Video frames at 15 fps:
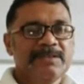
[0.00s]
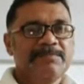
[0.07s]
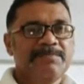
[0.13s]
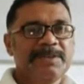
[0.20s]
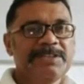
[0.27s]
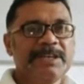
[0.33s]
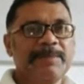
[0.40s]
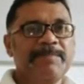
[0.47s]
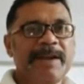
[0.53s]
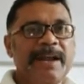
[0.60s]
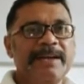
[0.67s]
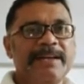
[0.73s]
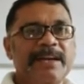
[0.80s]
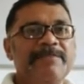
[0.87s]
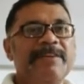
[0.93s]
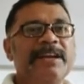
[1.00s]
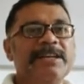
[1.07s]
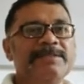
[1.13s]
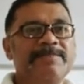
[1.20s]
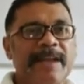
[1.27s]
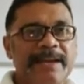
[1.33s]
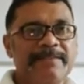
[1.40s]
Pitcher plant and
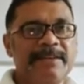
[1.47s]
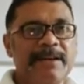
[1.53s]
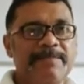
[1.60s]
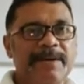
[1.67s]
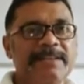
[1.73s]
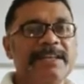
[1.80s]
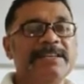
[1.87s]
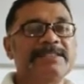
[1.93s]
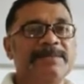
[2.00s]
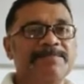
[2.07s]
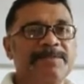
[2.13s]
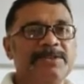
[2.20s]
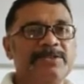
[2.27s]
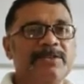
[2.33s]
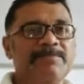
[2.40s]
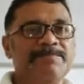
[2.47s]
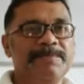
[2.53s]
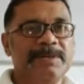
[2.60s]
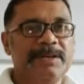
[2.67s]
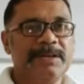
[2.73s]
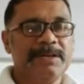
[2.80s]
Venus flytrap are the examples of